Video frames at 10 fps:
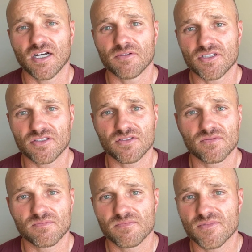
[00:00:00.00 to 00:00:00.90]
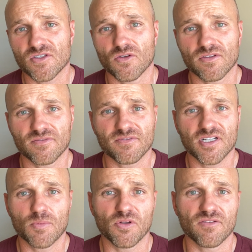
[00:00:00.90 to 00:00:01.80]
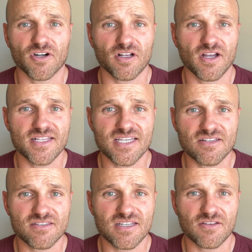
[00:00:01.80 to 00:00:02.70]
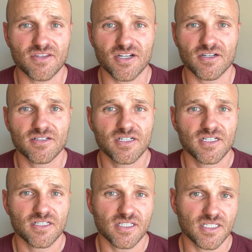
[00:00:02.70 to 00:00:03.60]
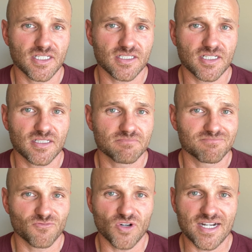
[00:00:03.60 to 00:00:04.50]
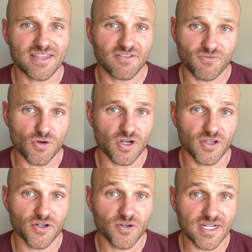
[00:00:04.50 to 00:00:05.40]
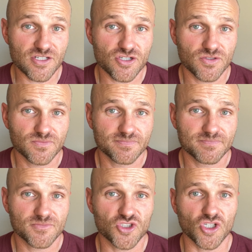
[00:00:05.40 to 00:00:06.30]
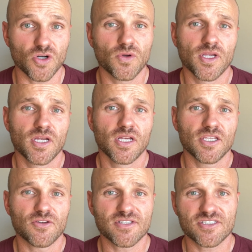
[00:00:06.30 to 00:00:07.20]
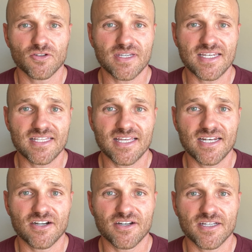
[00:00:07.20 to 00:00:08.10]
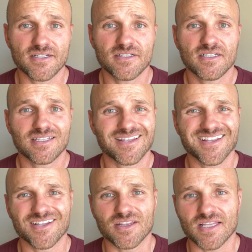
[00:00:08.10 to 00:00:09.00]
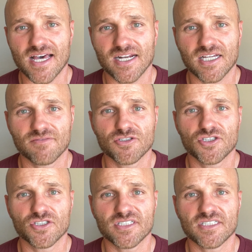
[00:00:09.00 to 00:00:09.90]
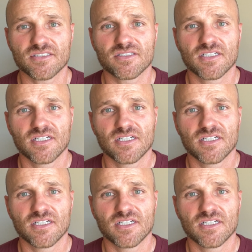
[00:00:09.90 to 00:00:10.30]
We just sold a couple of our clients' houses out there right at the 400 range. So you can still get in that area. A lot of covered trees.